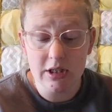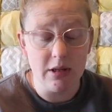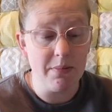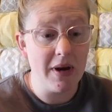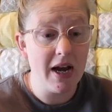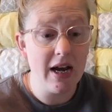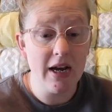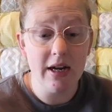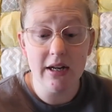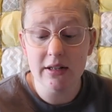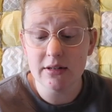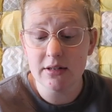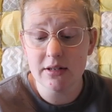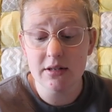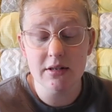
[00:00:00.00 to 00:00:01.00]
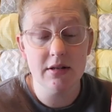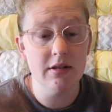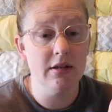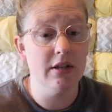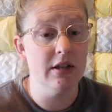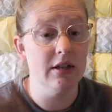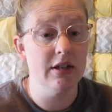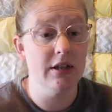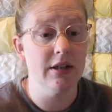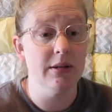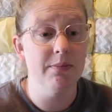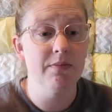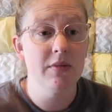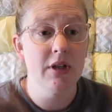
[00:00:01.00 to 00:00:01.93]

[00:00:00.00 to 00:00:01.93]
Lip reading: the pads, the